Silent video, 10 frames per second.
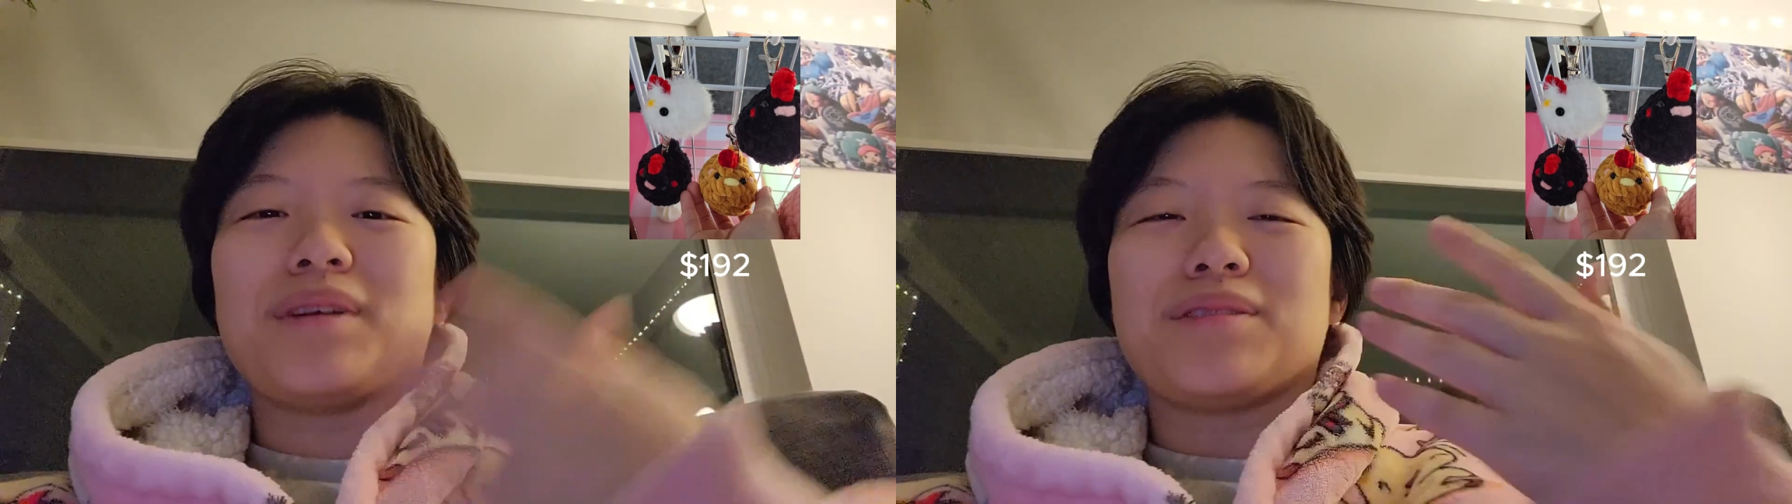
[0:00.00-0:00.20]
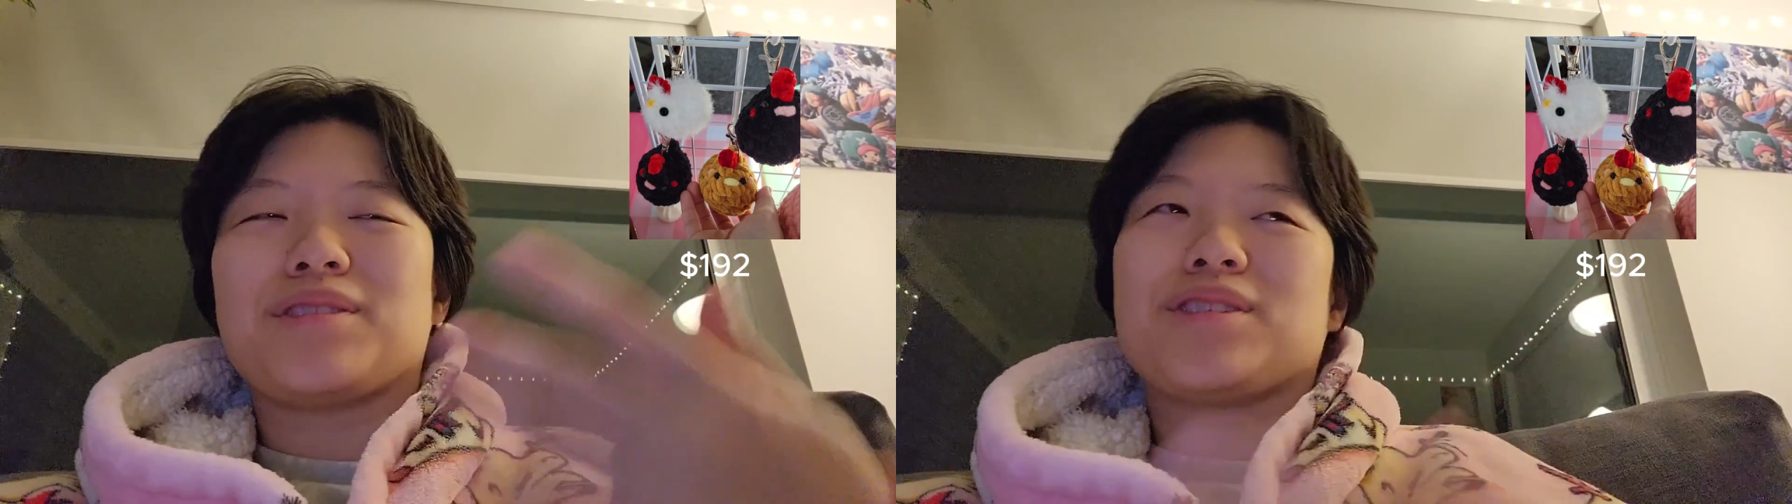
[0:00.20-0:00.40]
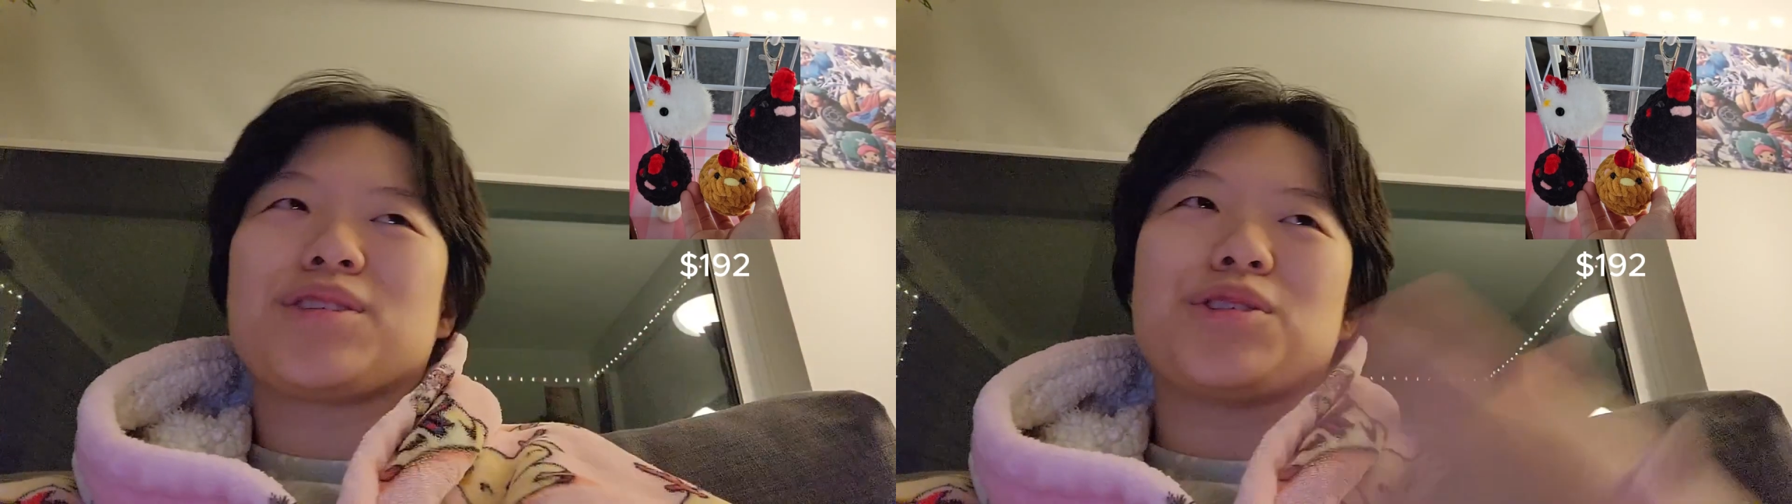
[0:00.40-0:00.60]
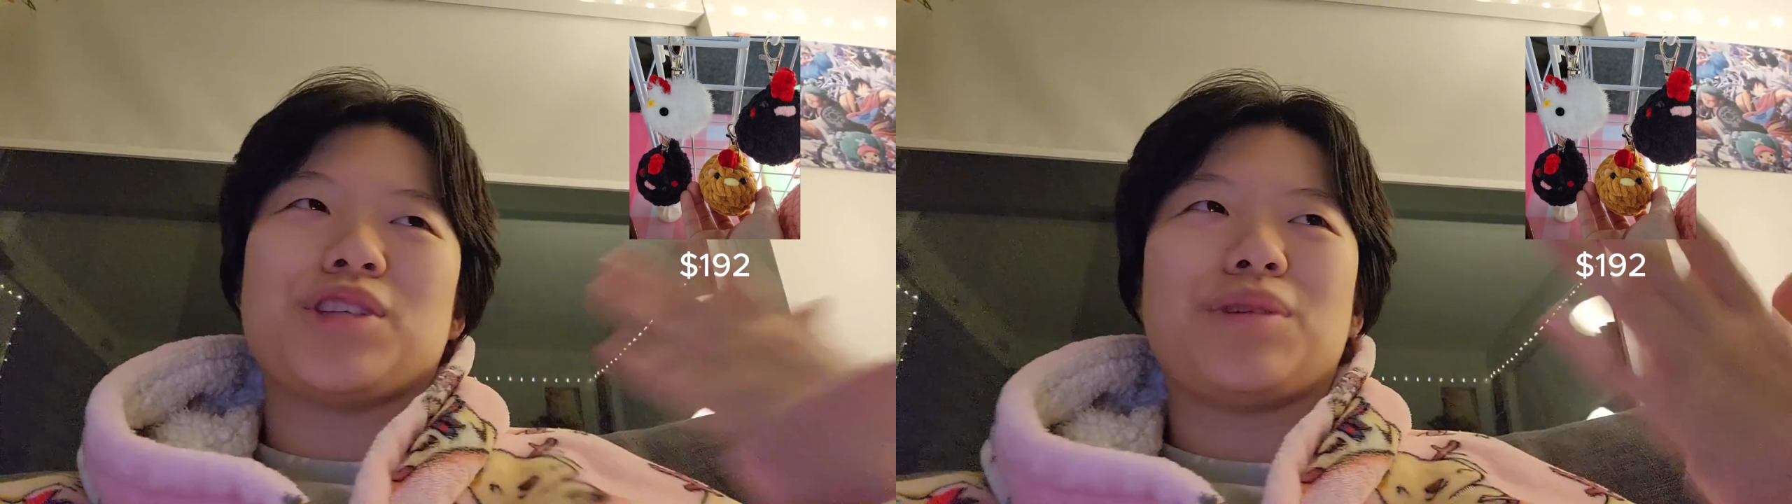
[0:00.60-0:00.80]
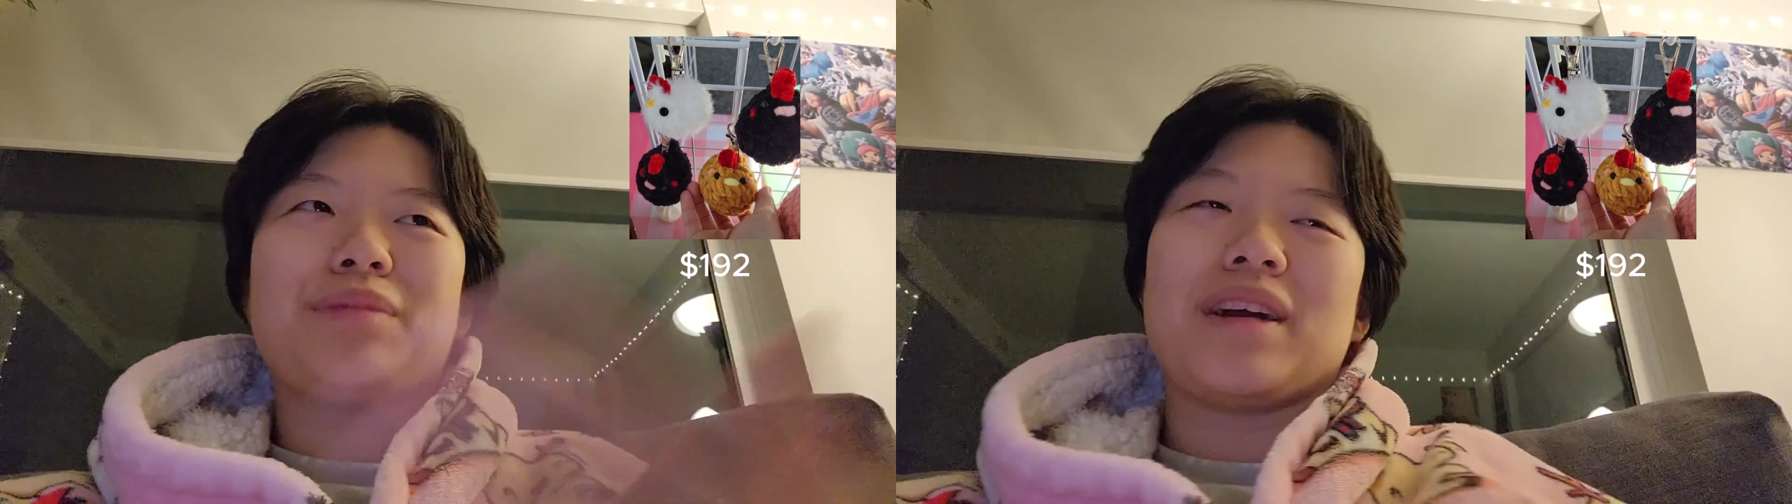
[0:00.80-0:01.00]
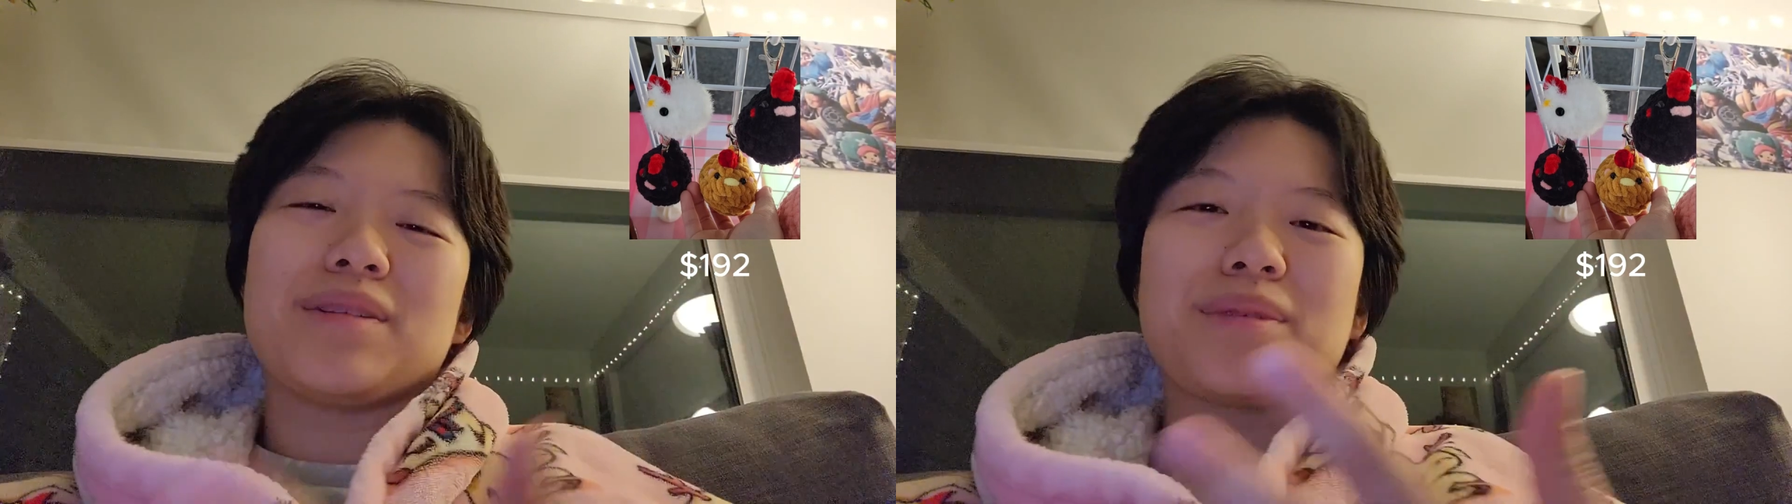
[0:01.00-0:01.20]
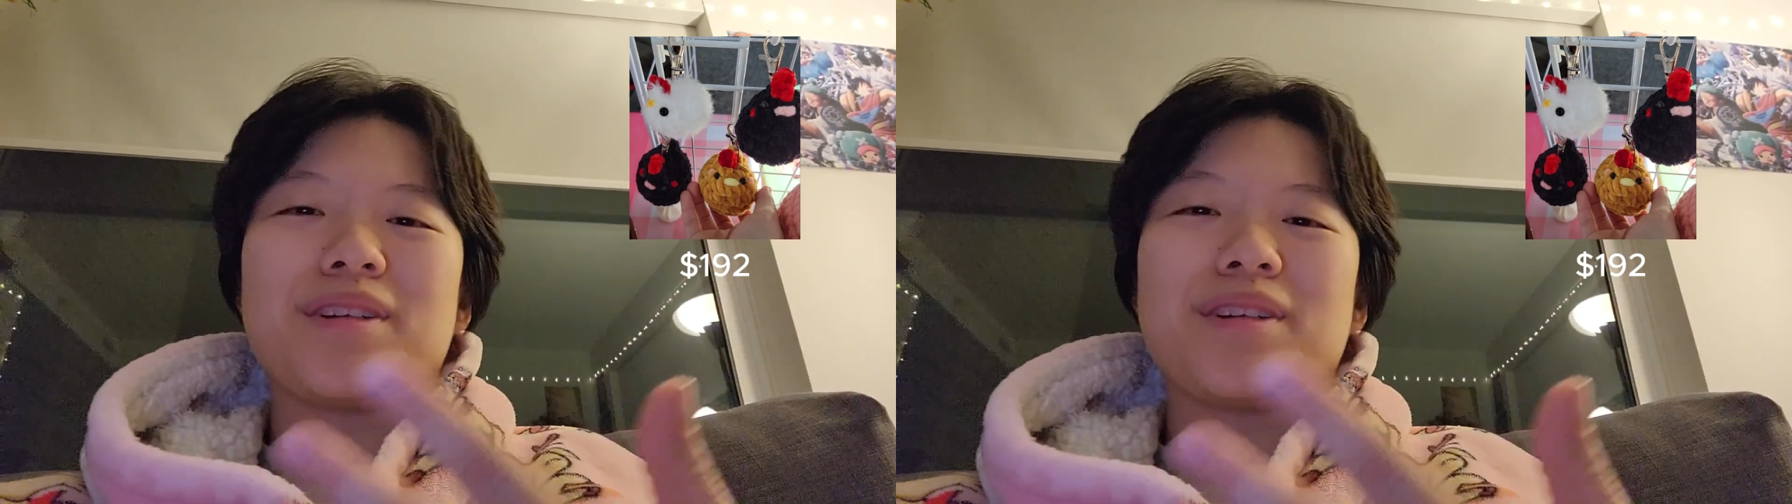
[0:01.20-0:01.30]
I was just crocheting random